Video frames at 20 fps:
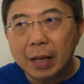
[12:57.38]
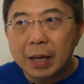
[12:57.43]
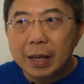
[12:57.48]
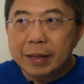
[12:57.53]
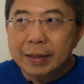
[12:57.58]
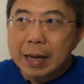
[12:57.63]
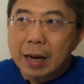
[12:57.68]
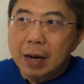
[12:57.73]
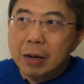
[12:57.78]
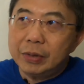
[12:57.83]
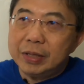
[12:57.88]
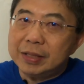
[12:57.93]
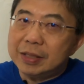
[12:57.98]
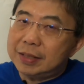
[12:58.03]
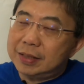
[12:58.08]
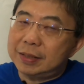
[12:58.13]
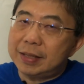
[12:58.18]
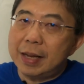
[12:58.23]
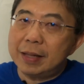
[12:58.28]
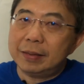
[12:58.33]
Now, it
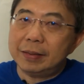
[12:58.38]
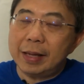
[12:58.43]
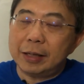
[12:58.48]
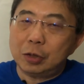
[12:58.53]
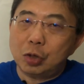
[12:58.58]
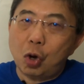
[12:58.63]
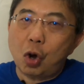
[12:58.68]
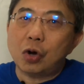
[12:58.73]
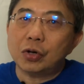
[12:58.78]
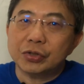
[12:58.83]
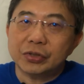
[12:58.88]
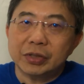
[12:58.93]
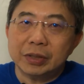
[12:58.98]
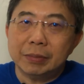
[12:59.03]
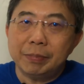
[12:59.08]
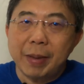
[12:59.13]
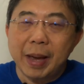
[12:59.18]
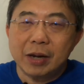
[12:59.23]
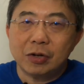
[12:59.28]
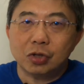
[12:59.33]
is said that cost
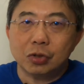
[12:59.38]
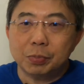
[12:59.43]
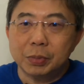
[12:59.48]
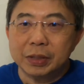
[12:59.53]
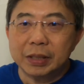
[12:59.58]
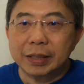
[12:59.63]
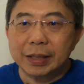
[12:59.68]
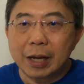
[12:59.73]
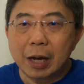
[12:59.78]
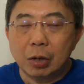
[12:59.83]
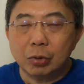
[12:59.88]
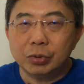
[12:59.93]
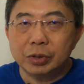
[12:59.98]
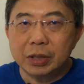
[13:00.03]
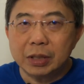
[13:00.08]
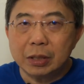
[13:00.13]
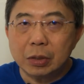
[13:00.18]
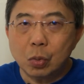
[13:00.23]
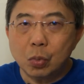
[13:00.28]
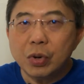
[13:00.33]
and management
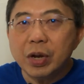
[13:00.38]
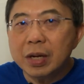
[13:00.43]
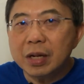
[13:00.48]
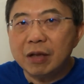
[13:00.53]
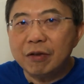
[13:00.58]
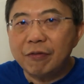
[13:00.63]
accounting really